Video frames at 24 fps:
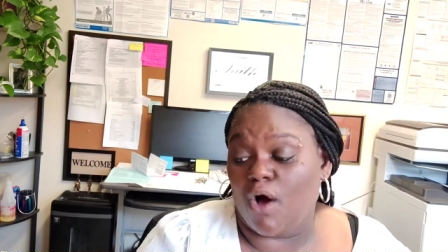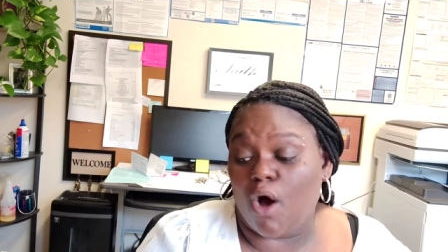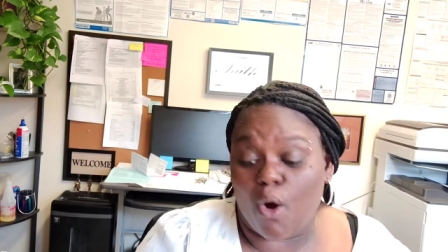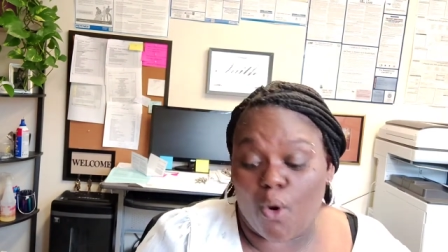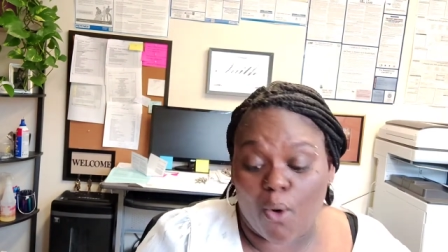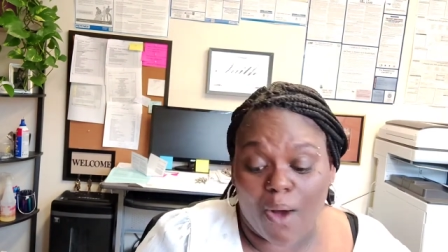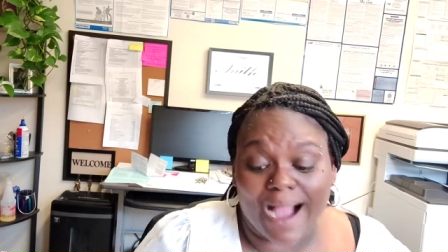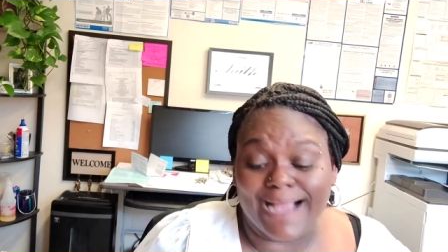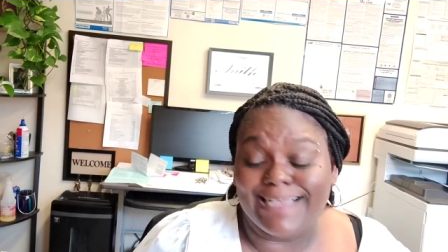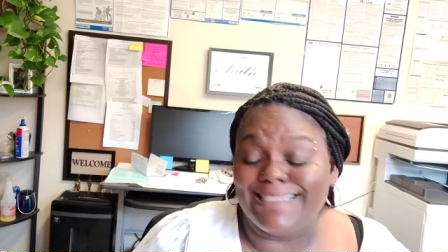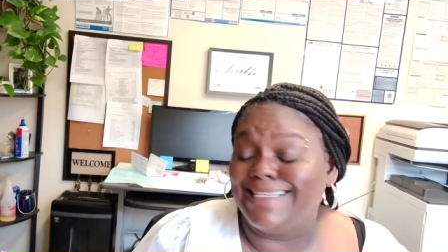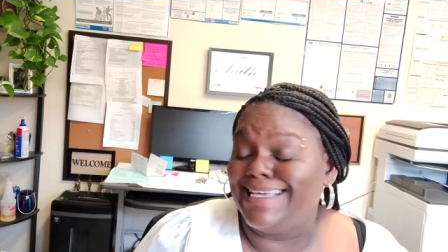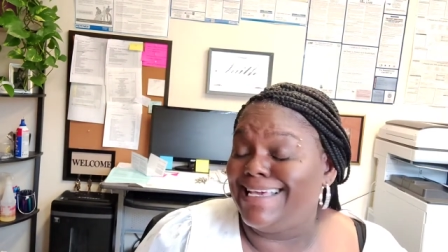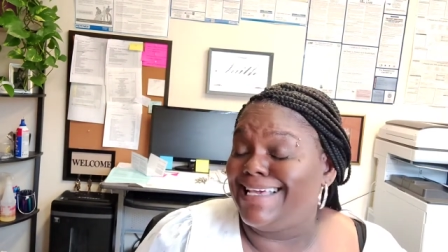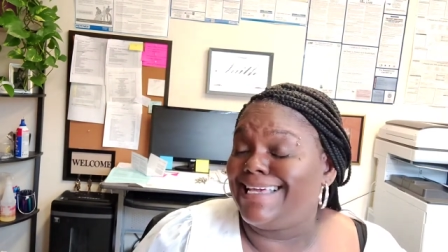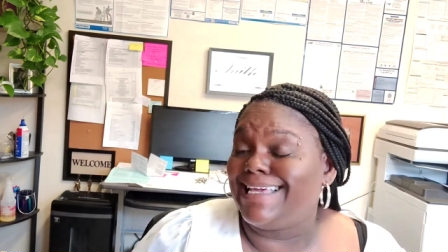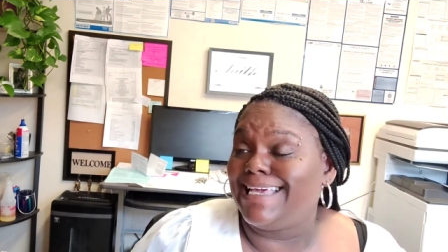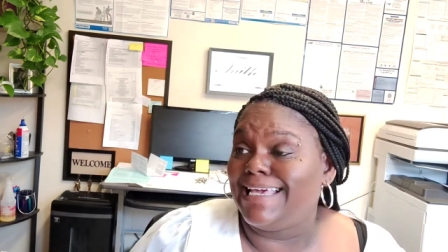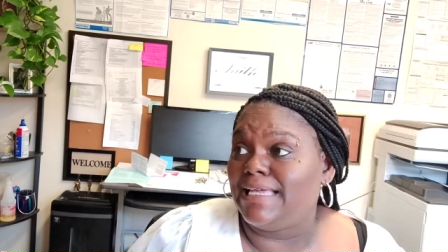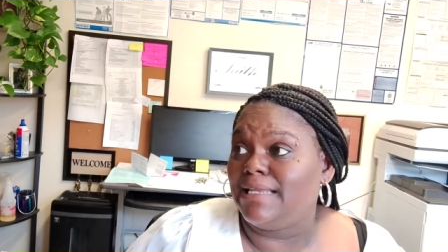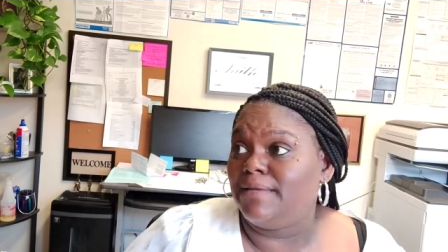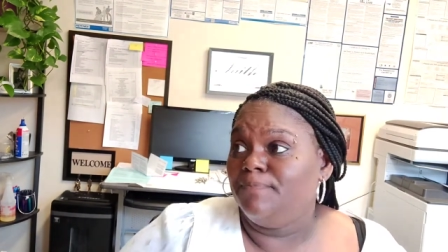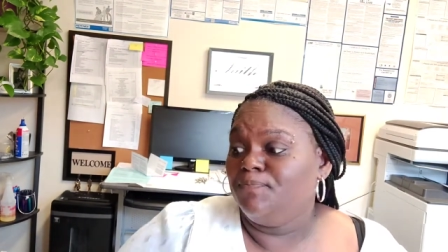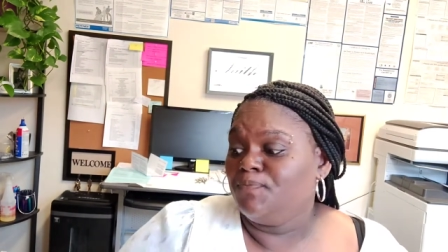Oh, I did
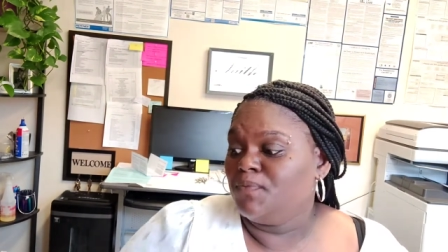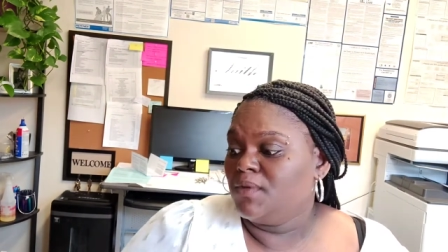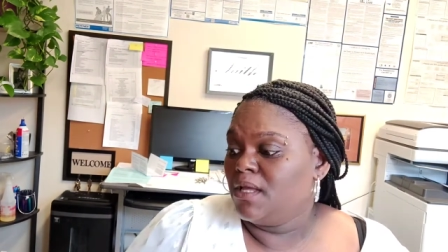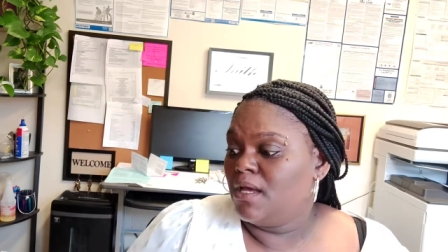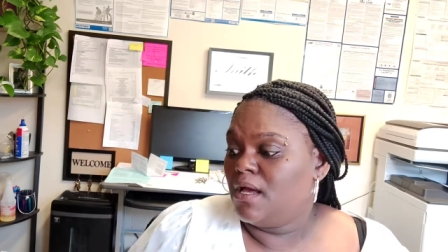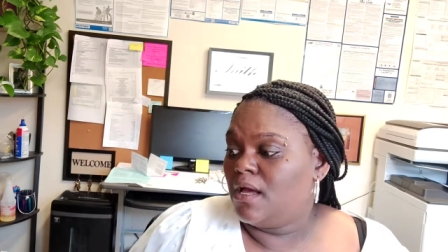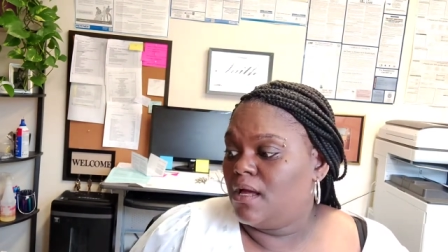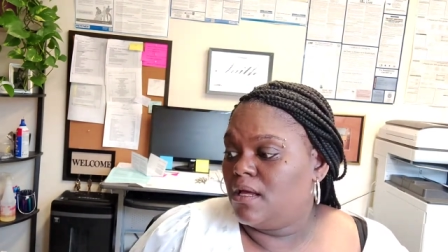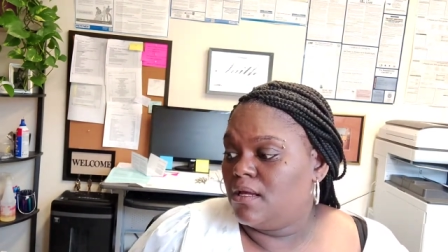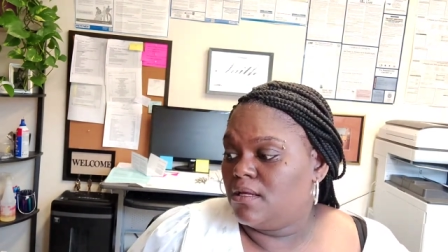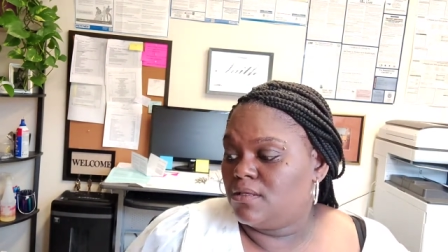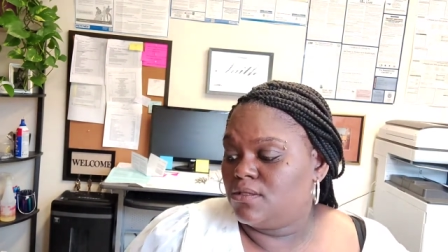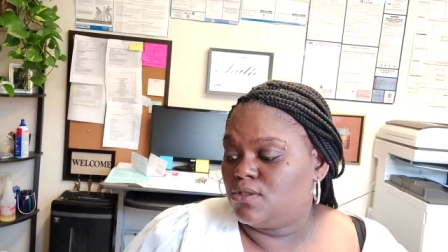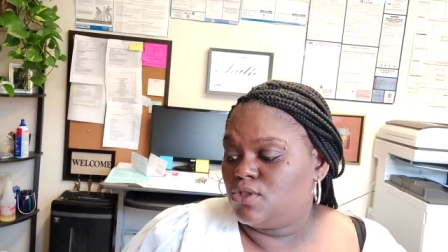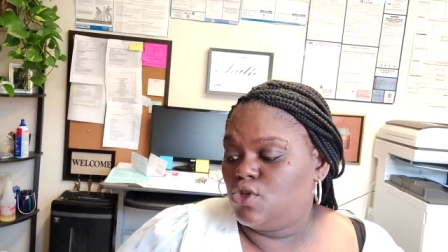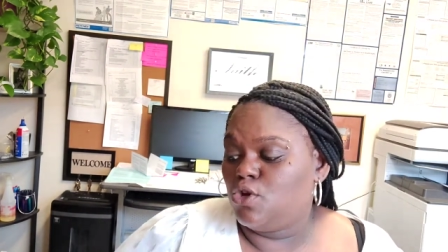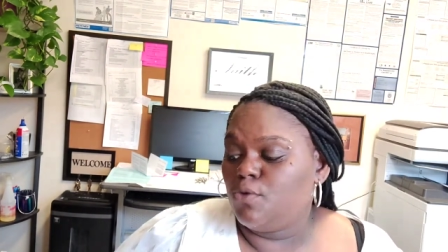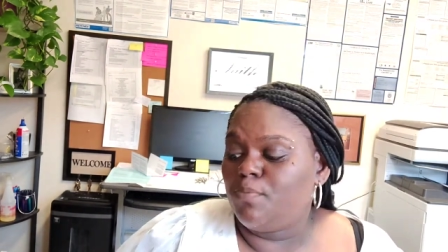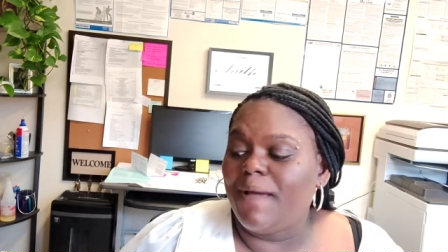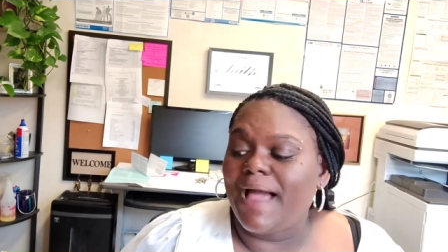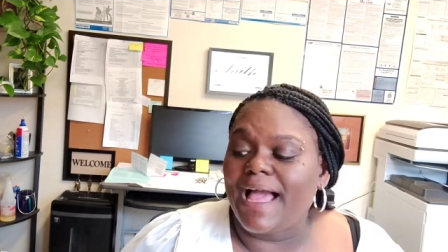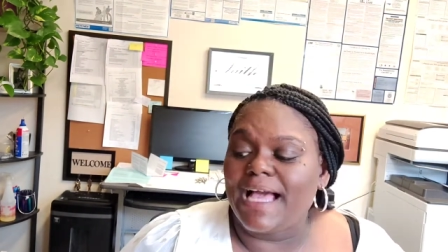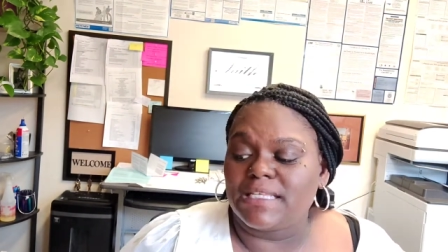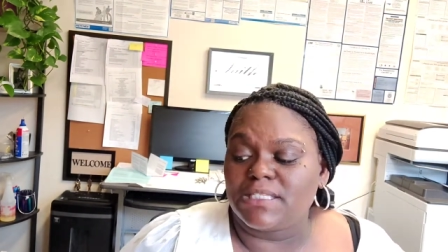get
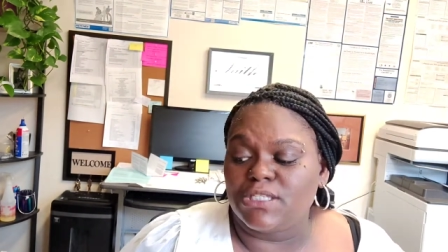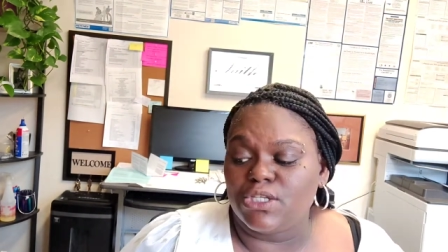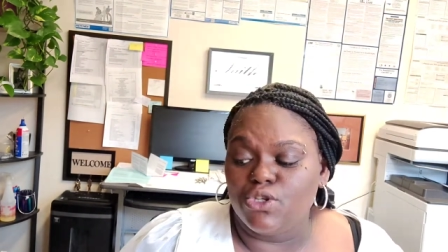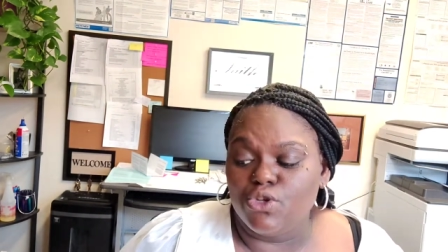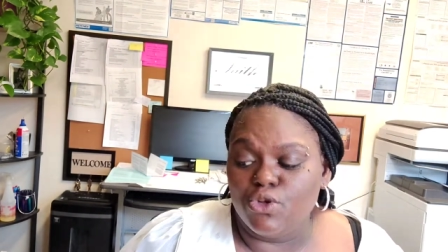two packs